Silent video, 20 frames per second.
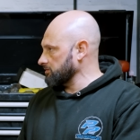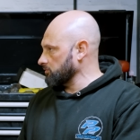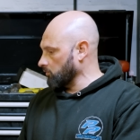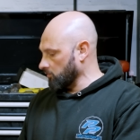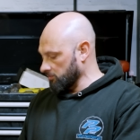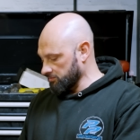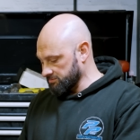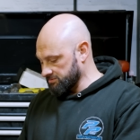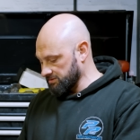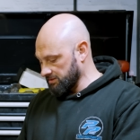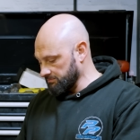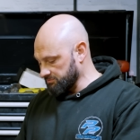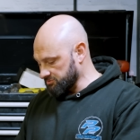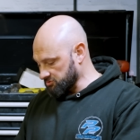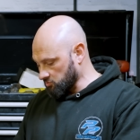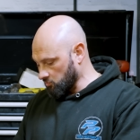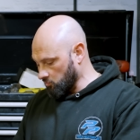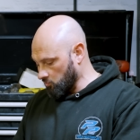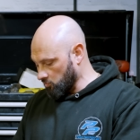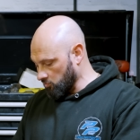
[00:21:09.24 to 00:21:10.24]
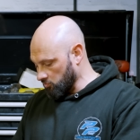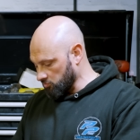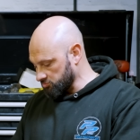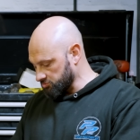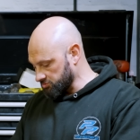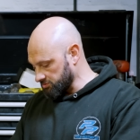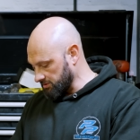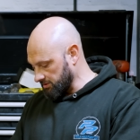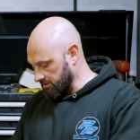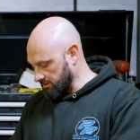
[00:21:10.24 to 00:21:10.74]
quite deep
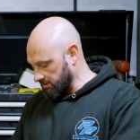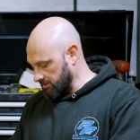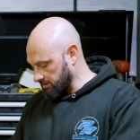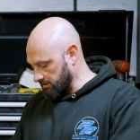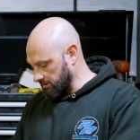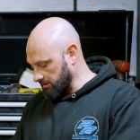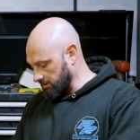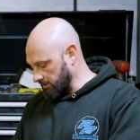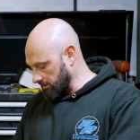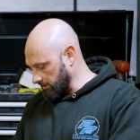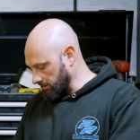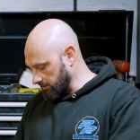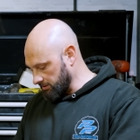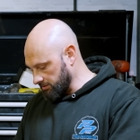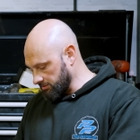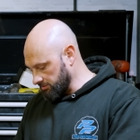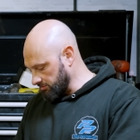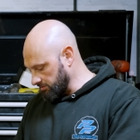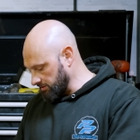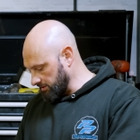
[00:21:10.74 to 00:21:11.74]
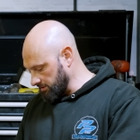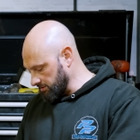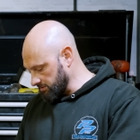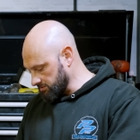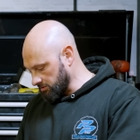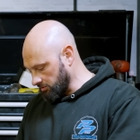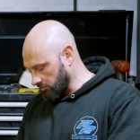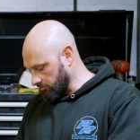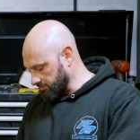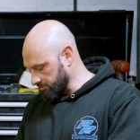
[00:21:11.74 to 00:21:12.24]
scores.
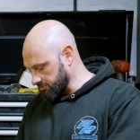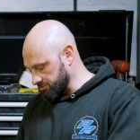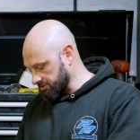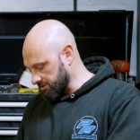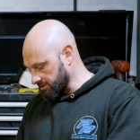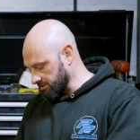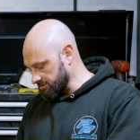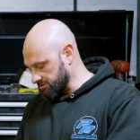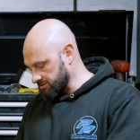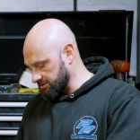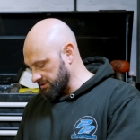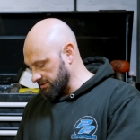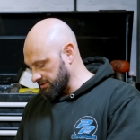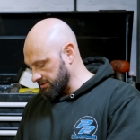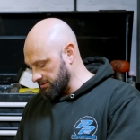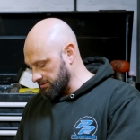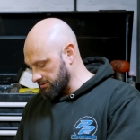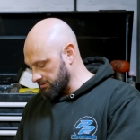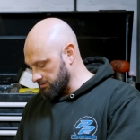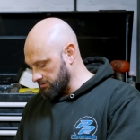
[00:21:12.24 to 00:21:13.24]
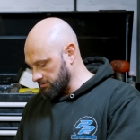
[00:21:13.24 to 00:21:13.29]
These lines you can see,